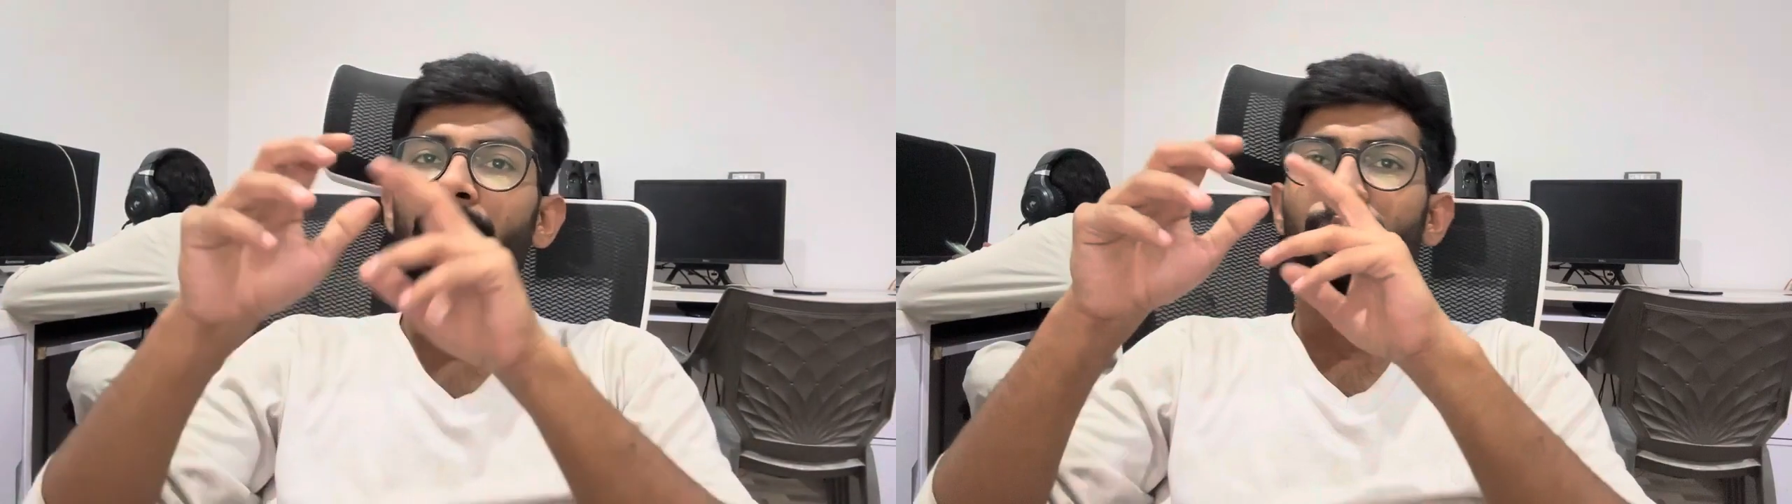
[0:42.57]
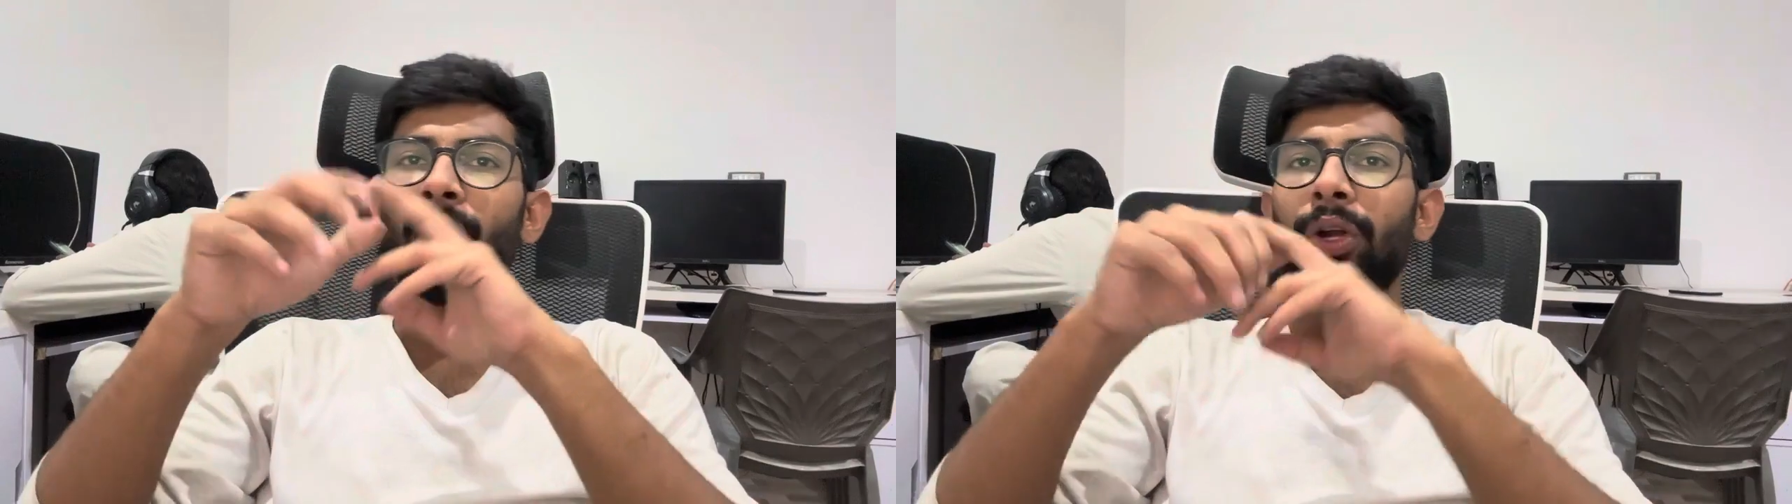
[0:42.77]

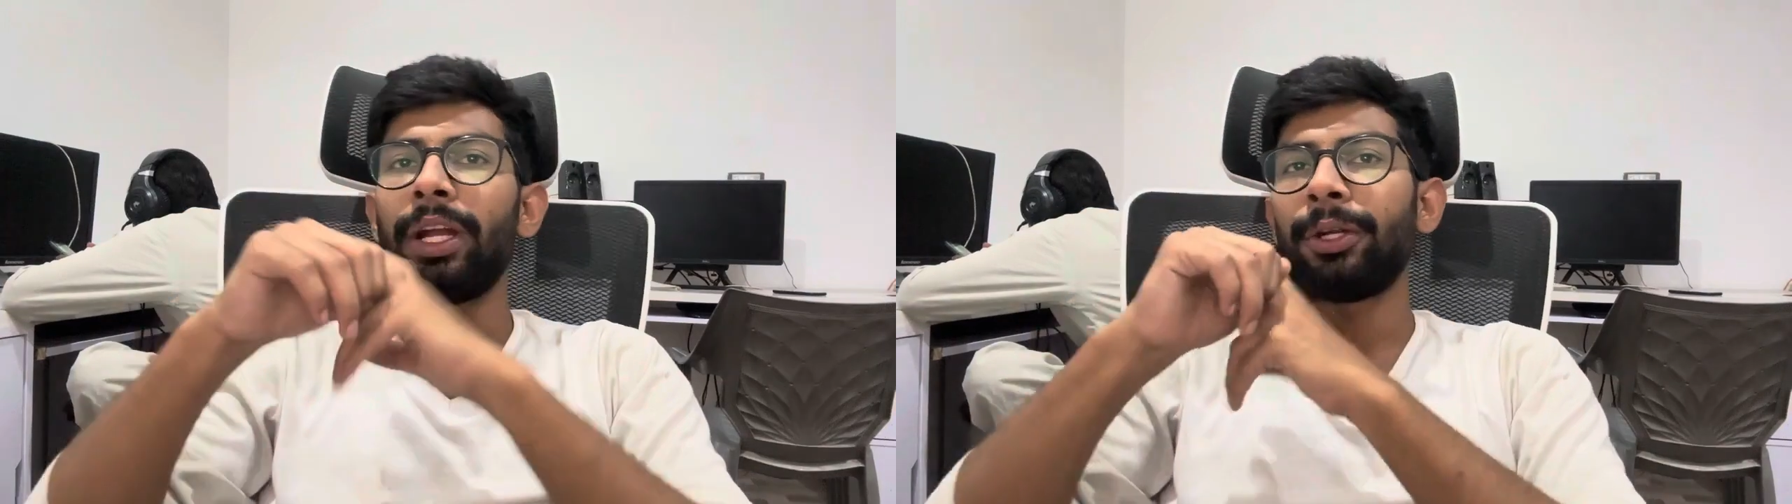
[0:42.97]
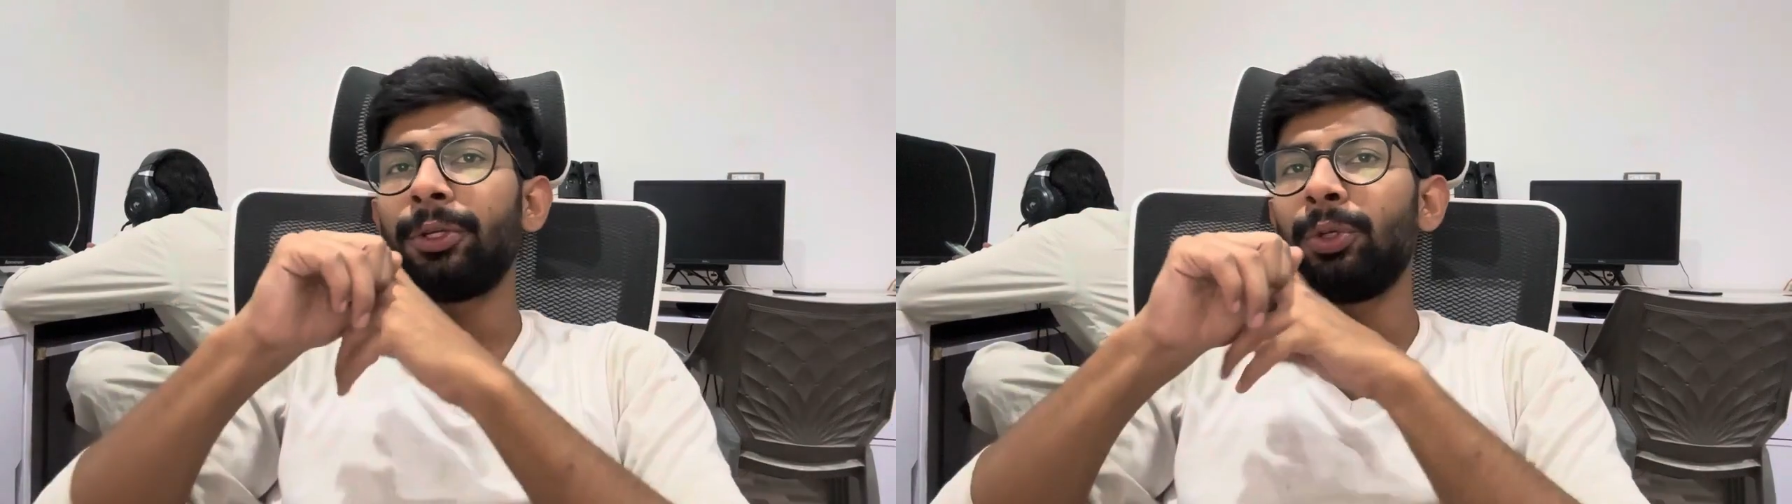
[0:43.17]
Note
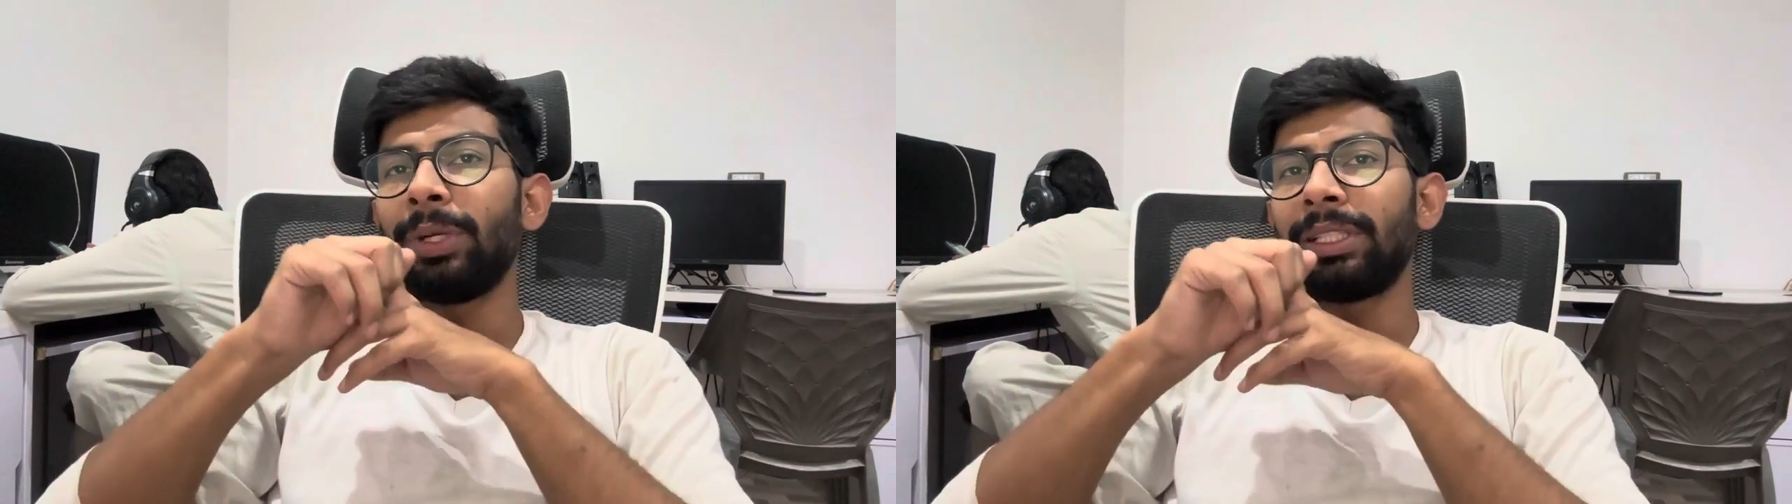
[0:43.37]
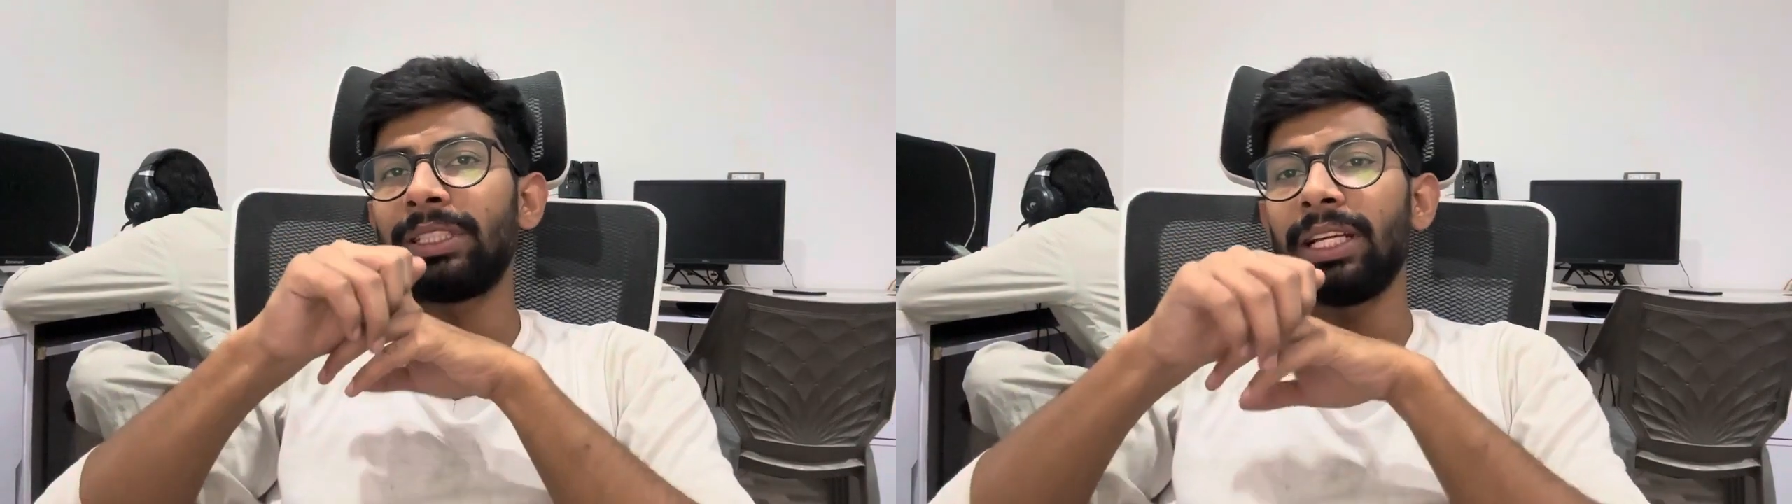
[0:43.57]
that
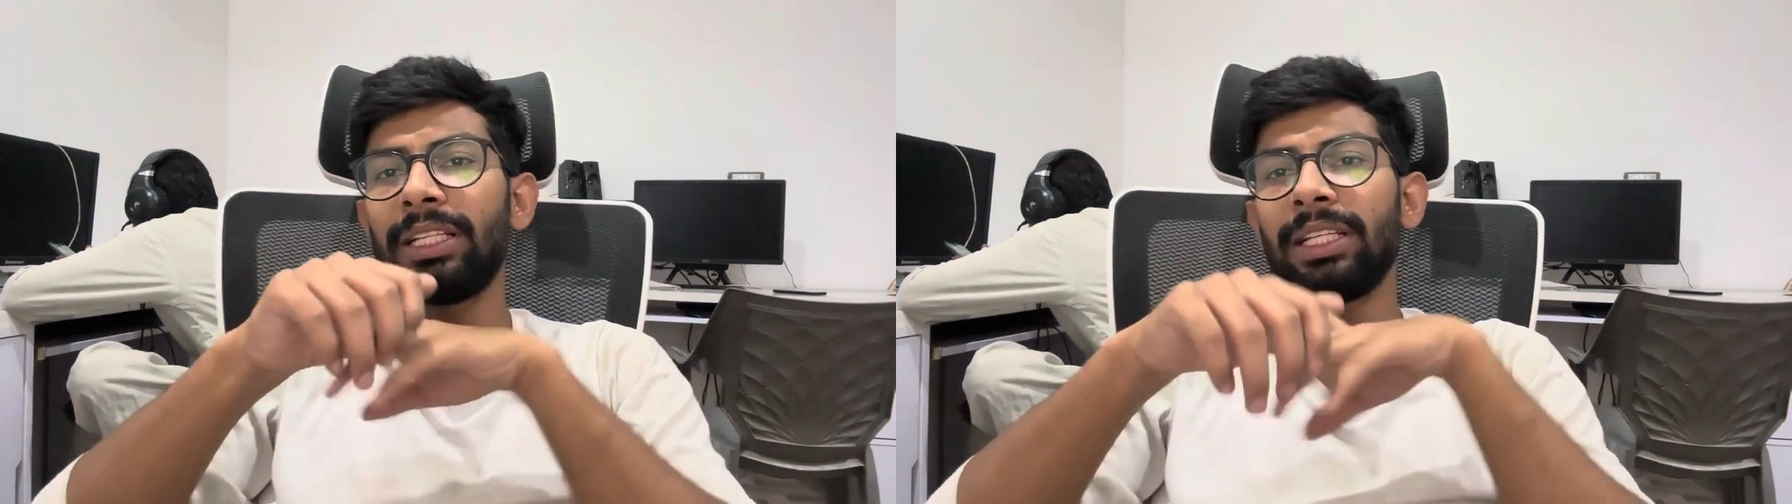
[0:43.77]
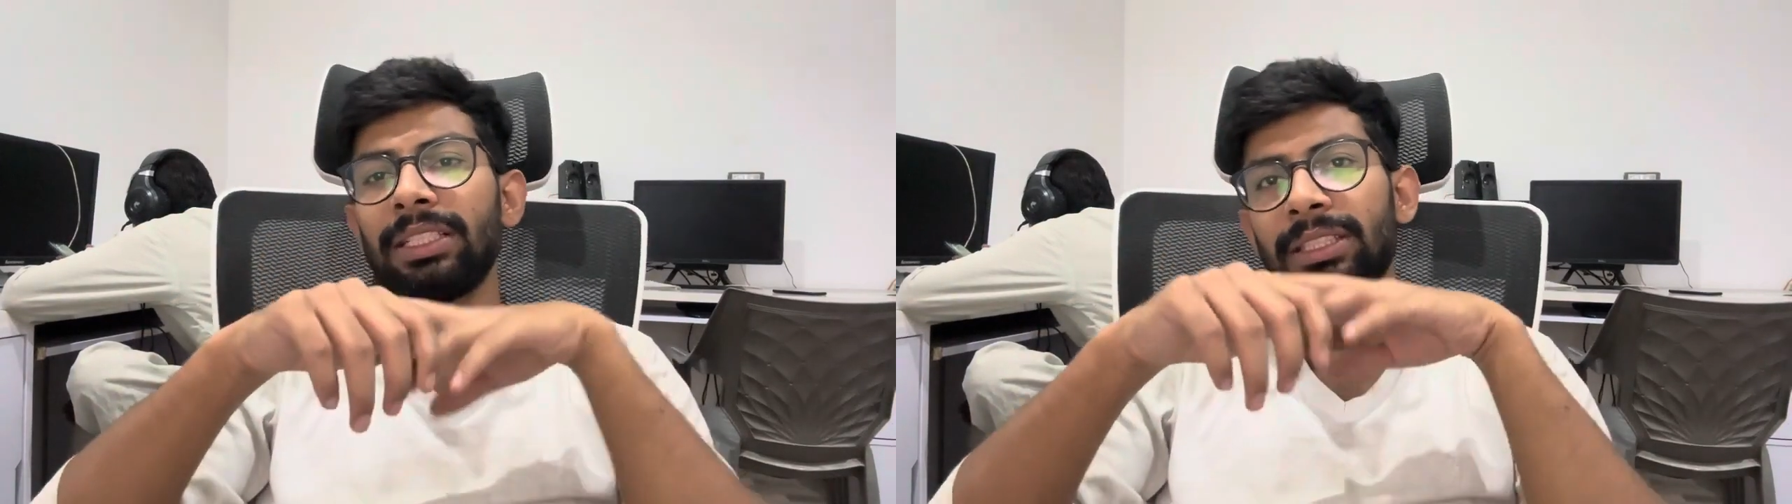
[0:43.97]

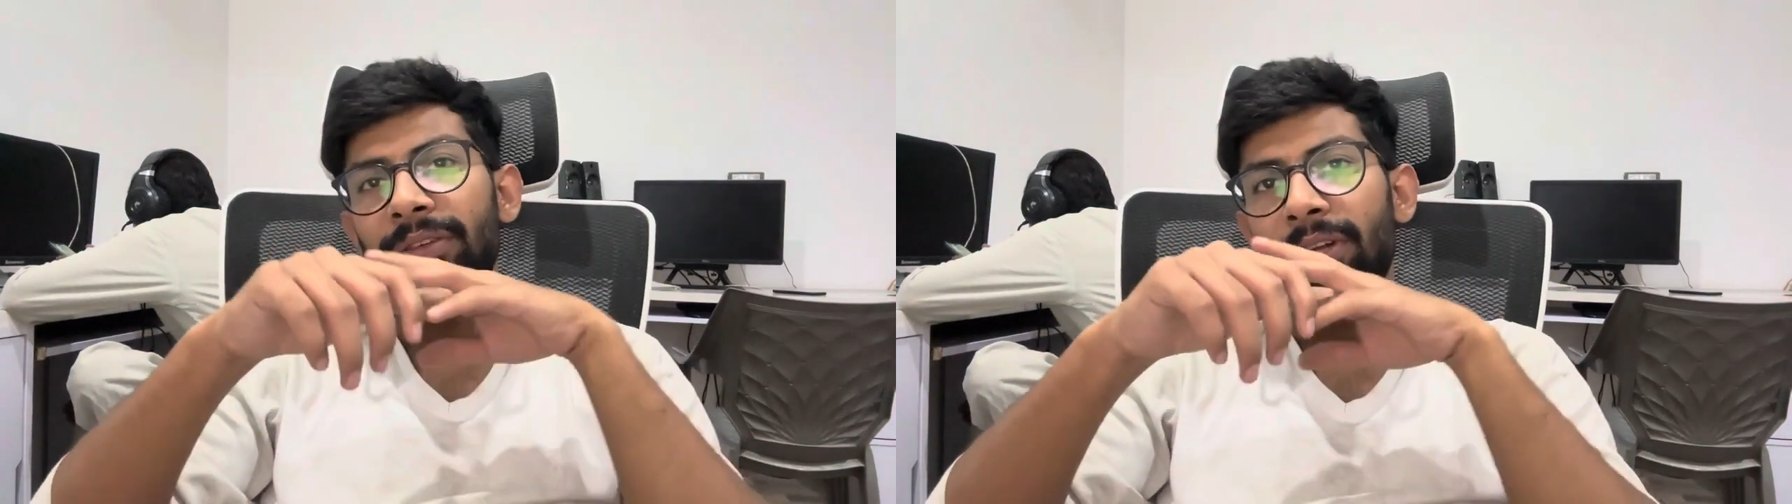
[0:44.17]
USCIS